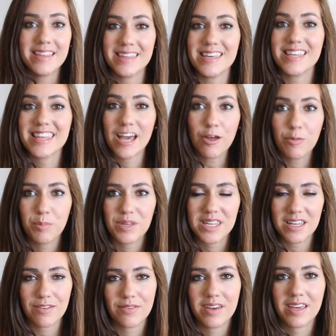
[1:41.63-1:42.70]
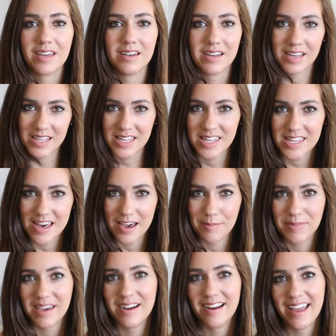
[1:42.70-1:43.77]
the South Pacific and his
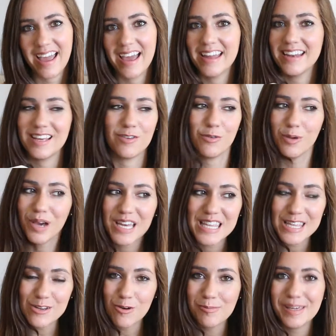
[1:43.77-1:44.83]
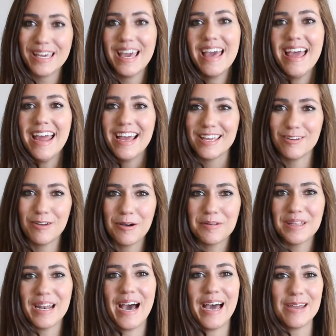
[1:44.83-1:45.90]
time there. And if you guys know me, you know
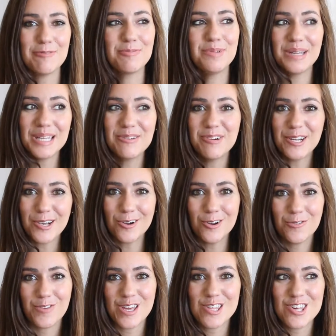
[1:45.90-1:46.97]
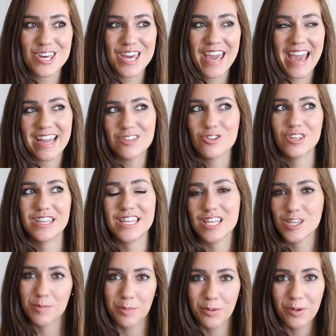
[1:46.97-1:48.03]
that I really want to go to Fiji and just
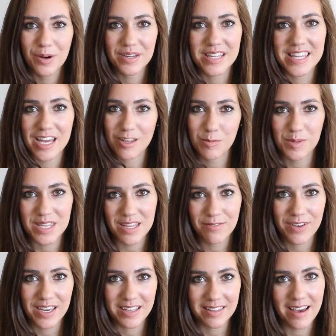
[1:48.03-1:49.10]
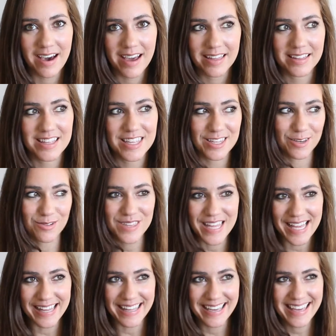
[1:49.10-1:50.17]
explore the South Pacific and the islands and go
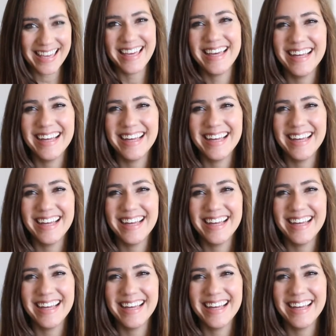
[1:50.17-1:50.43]
sailing.